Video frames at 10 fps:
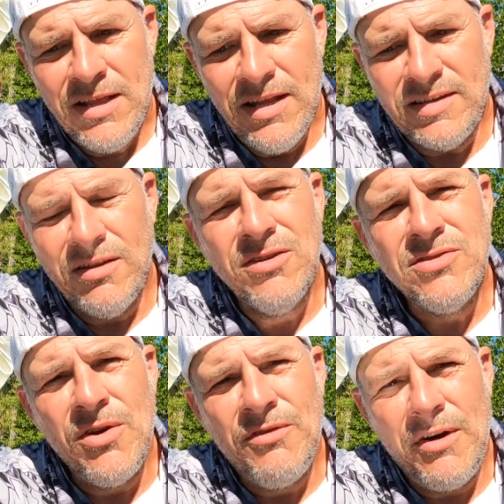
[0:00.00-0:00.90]
Lesson learned
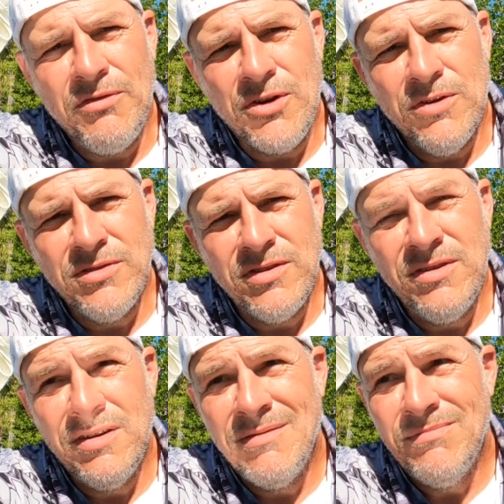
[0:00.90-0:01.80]
so far for cruising,
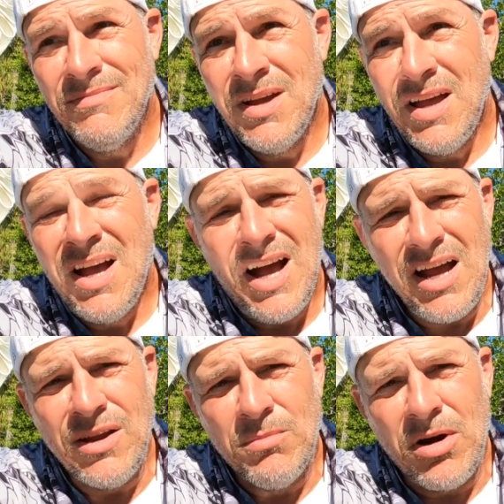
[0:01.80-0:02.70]
I
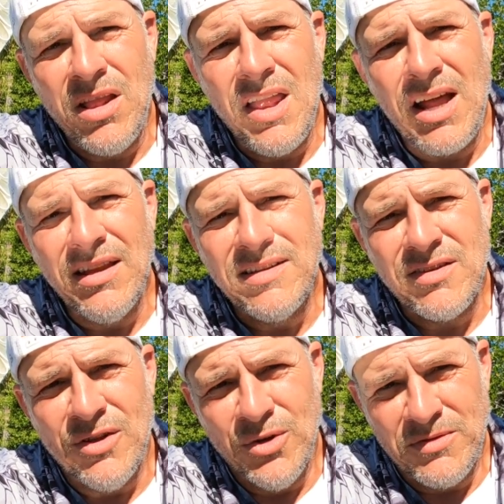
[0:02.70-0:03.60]
could have brought a lot less
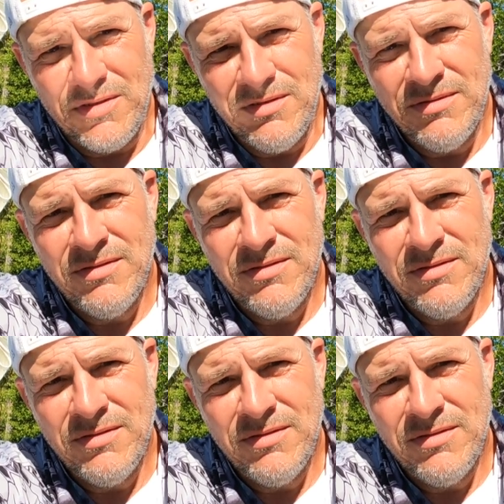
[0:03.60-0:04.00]
clothes.